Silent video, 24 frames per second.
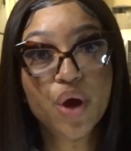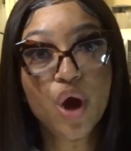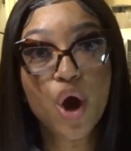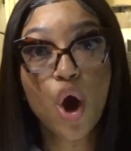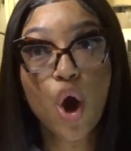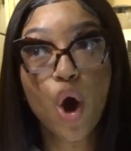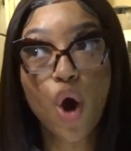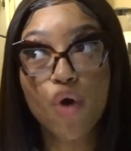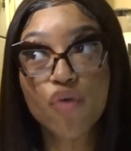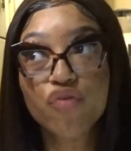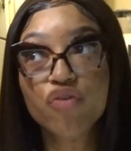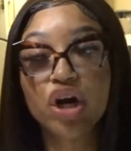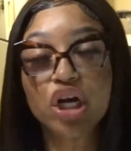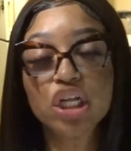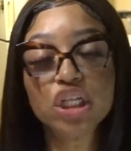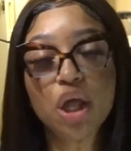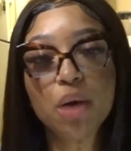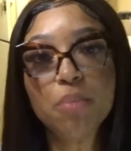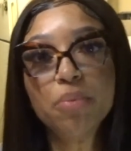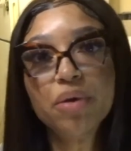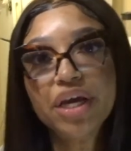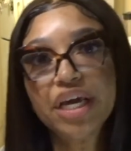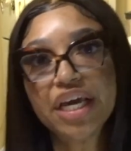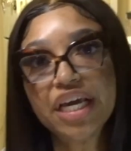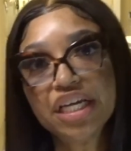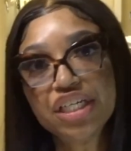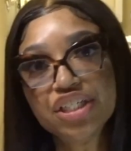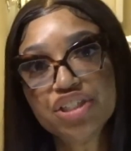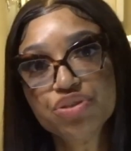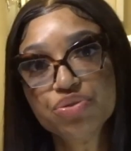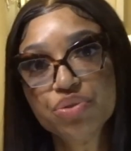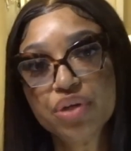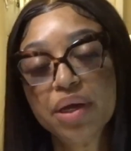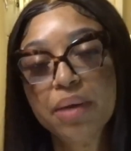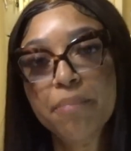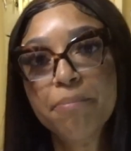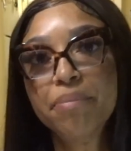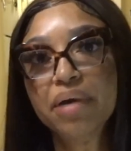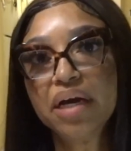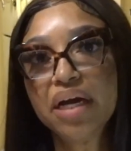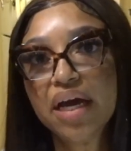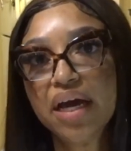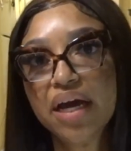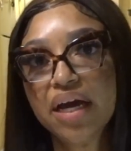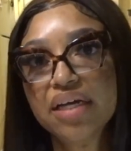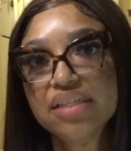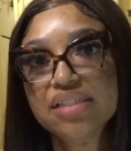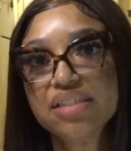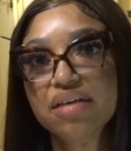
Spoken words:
over global entry because